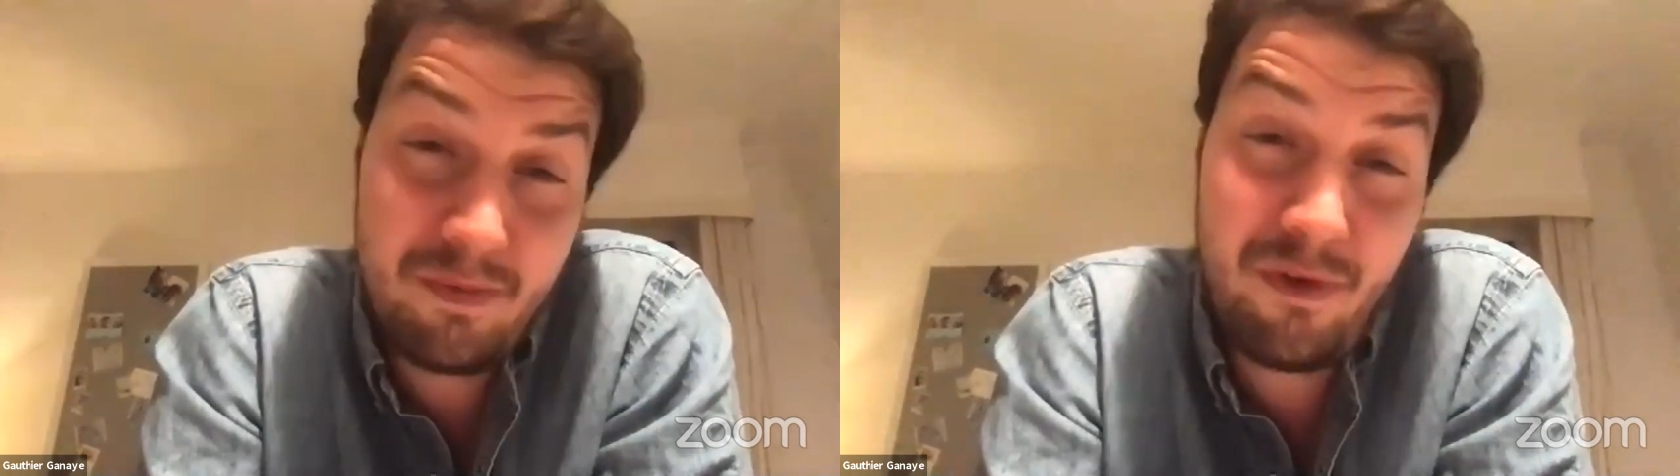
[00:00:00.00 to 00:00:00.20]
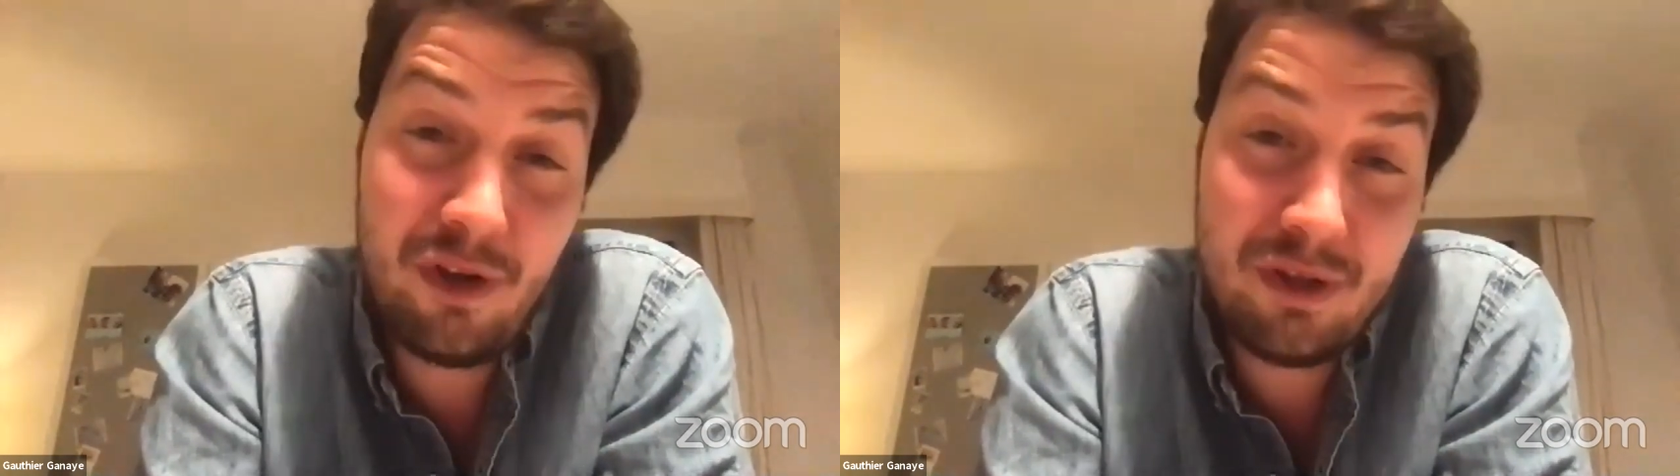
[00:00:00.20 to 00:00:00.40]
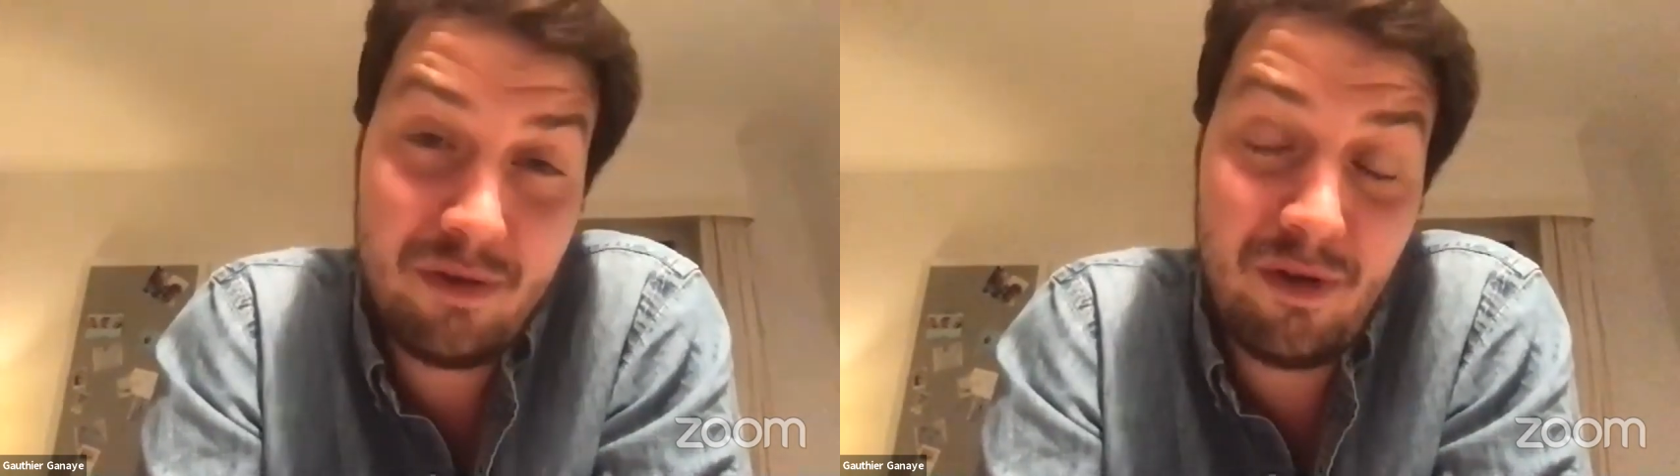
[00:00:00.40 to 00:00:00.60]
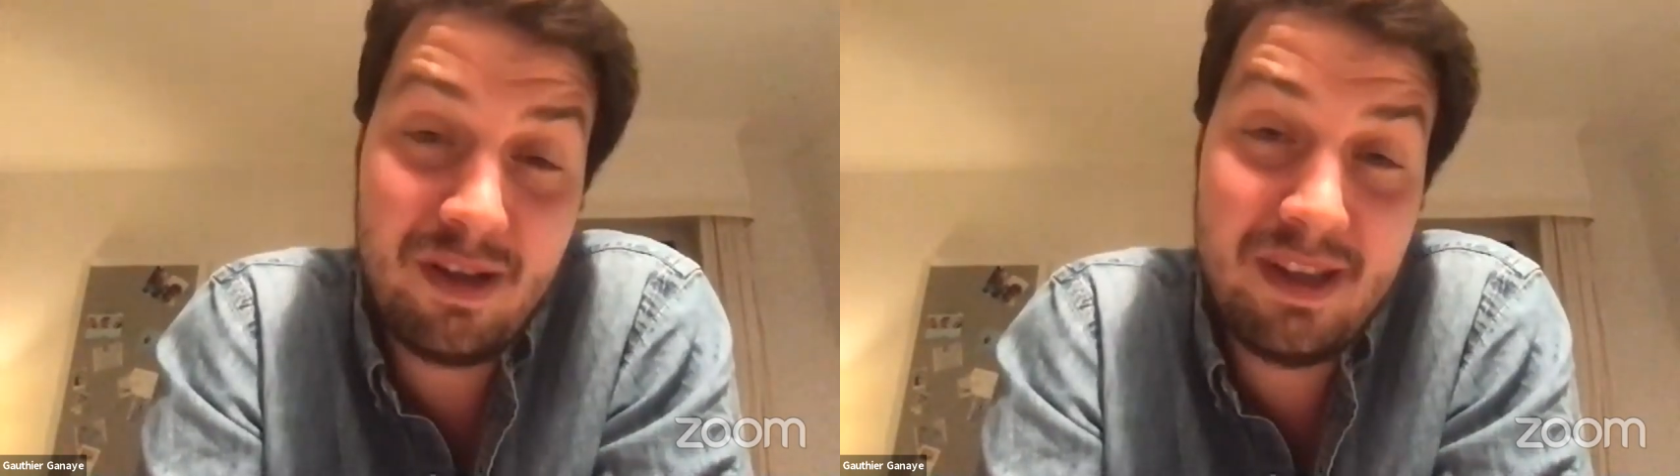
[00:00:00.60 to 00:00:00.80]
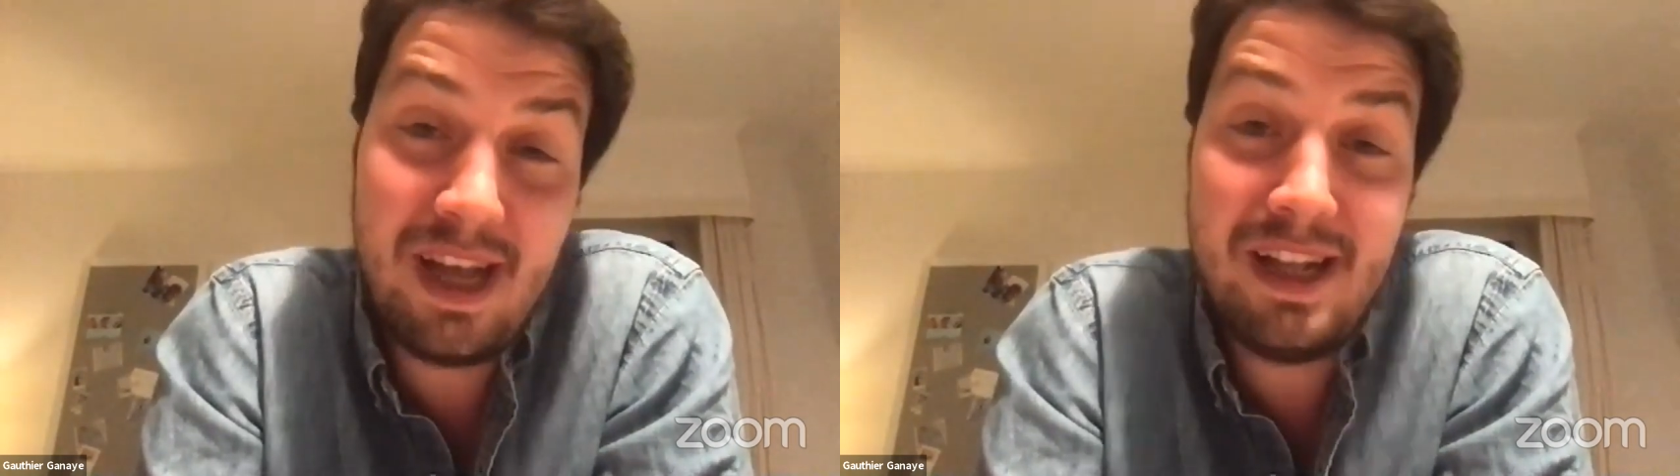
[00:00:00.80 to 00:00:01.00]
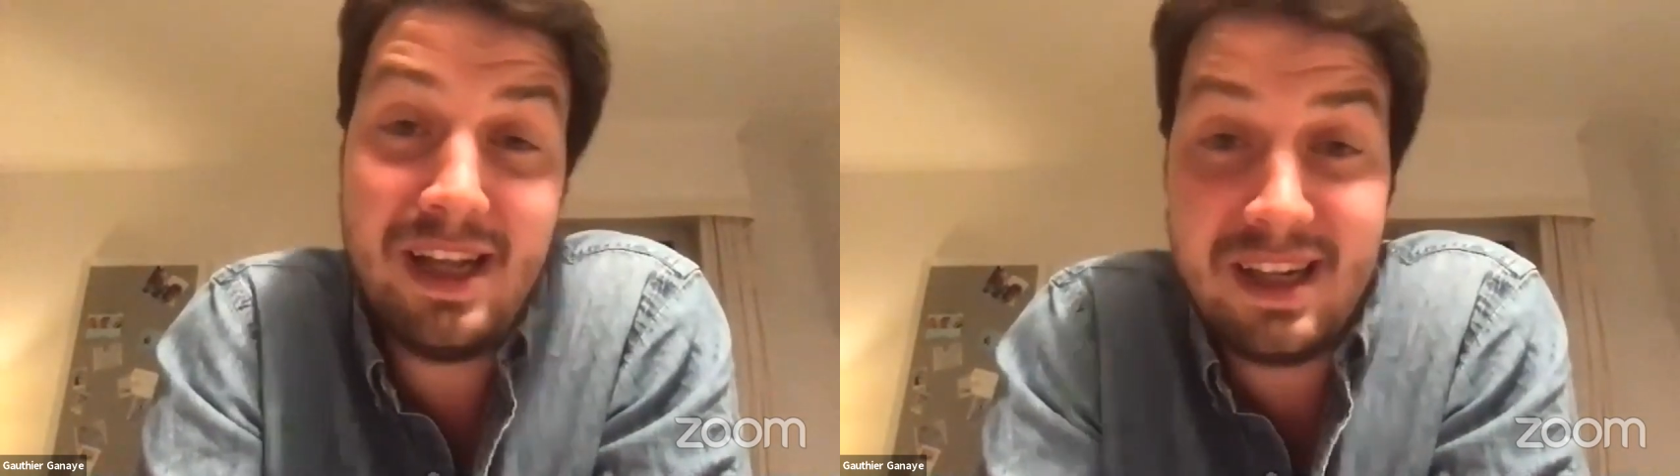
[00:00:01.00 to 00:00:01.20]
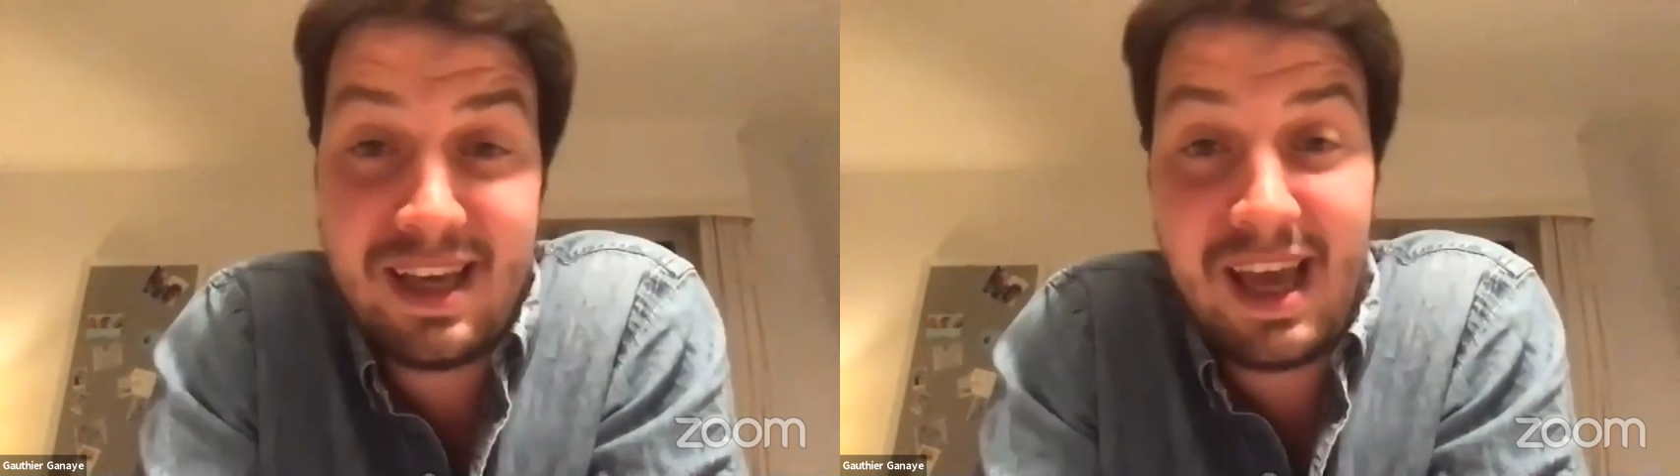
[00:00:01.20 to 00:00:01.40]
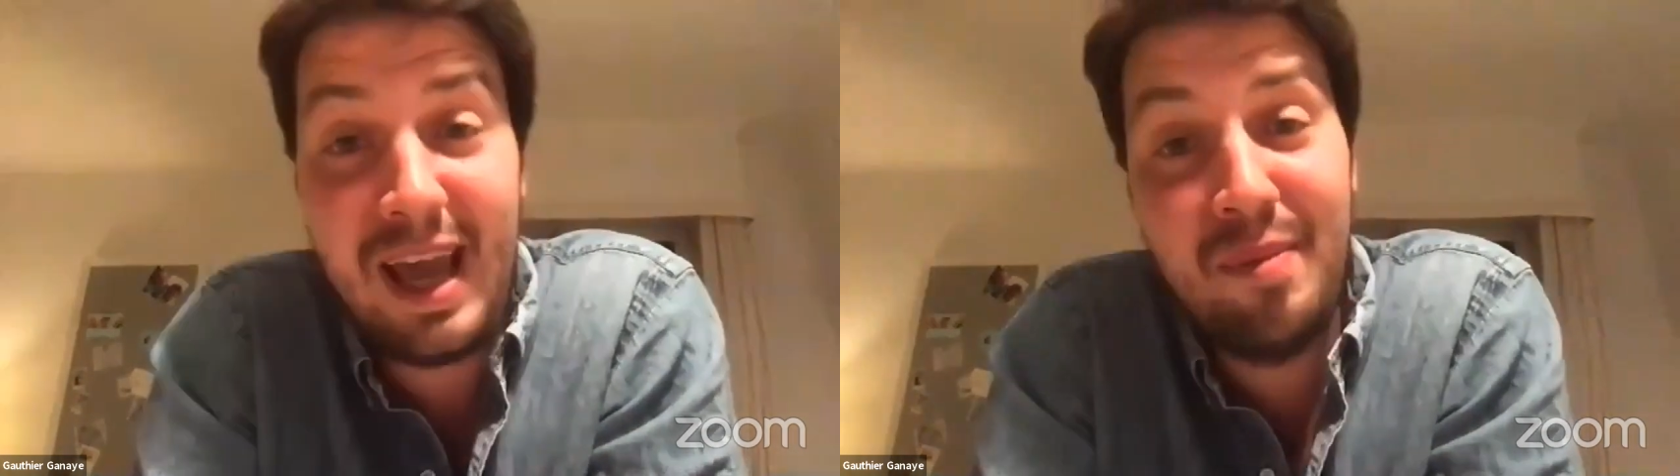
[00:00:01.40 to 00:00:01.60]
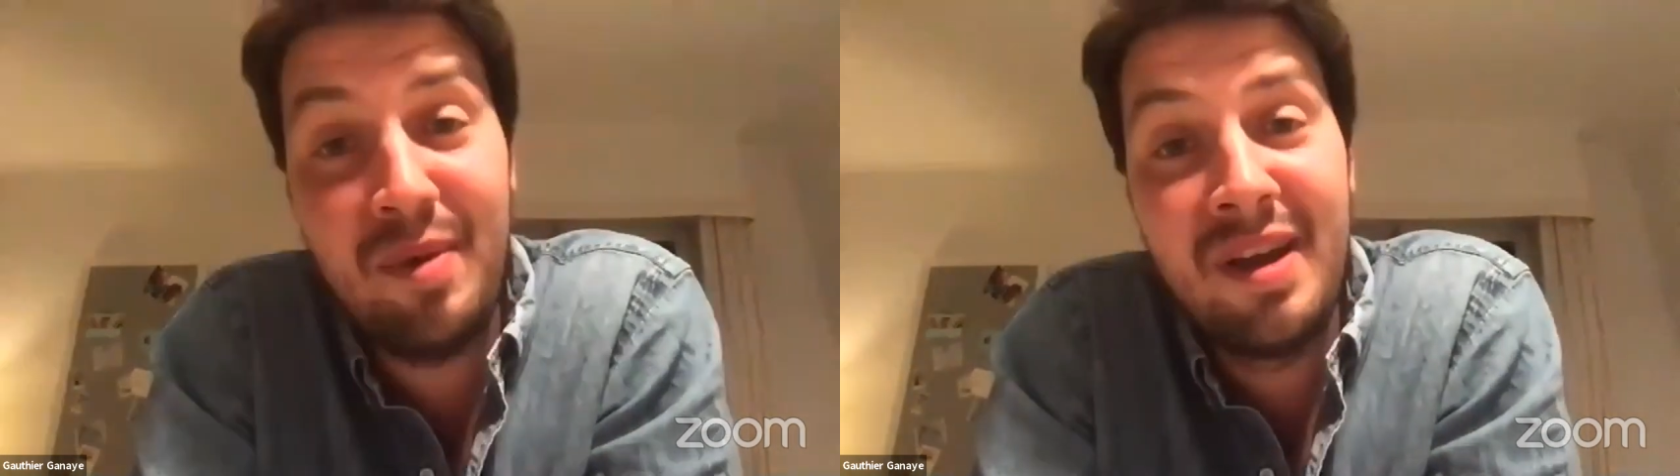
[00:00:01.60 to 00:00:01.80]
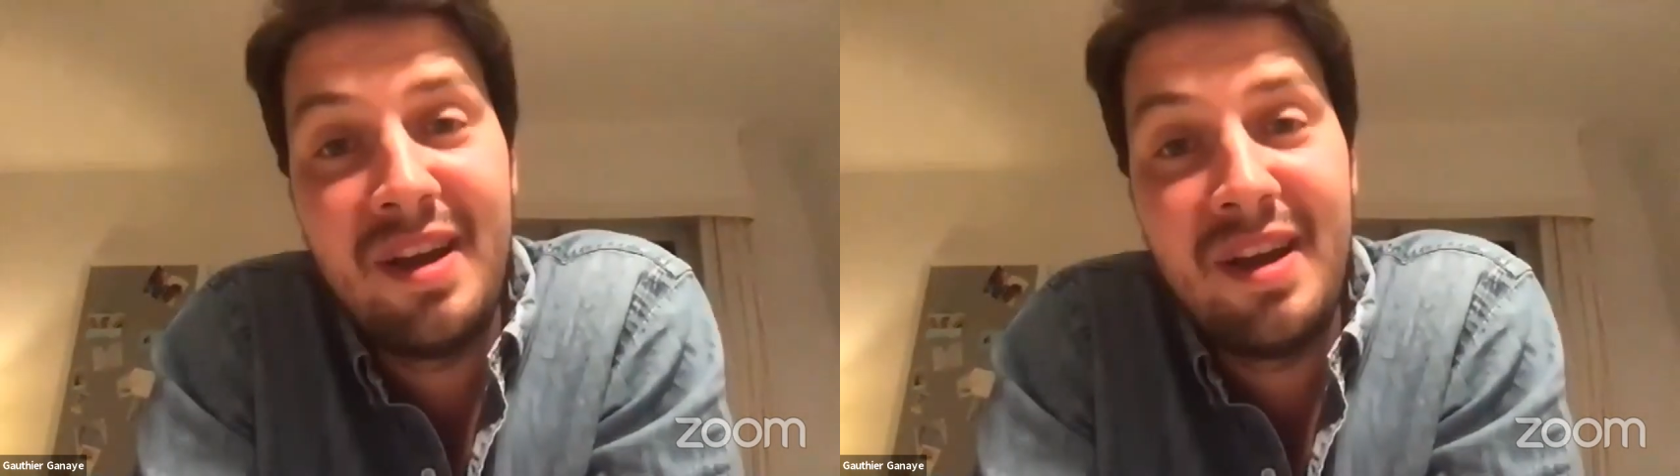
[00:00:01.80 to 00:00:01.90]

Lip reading: first of all, Daniel came